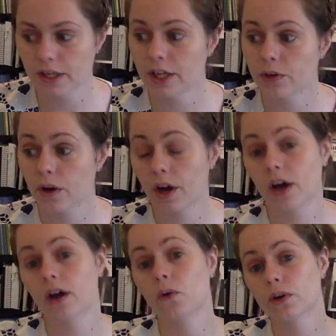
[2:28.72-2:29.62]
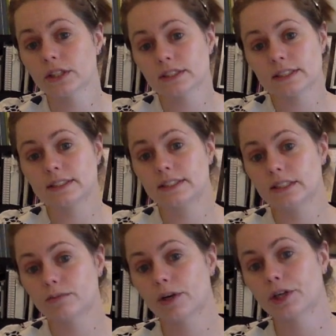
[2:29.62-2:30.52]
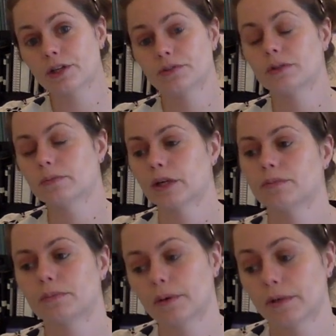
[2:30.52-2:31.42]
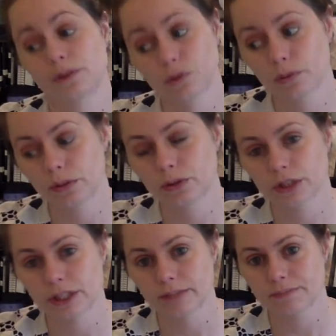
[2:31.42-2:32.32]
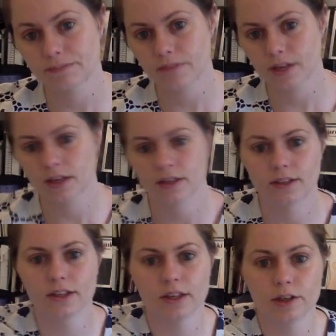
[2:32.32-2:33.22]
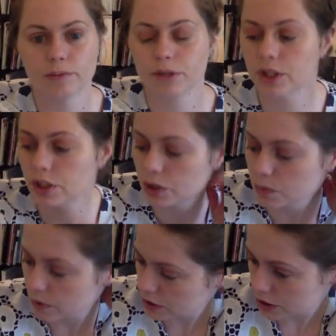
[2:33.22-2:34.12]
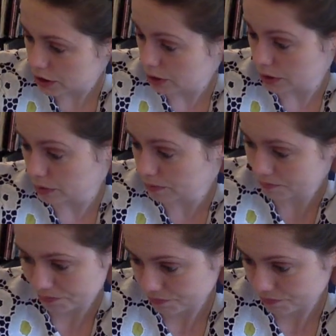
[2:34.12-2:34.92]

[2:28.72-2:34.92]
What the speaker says: In order to succeed while you're doing Perpetual Motion, you want to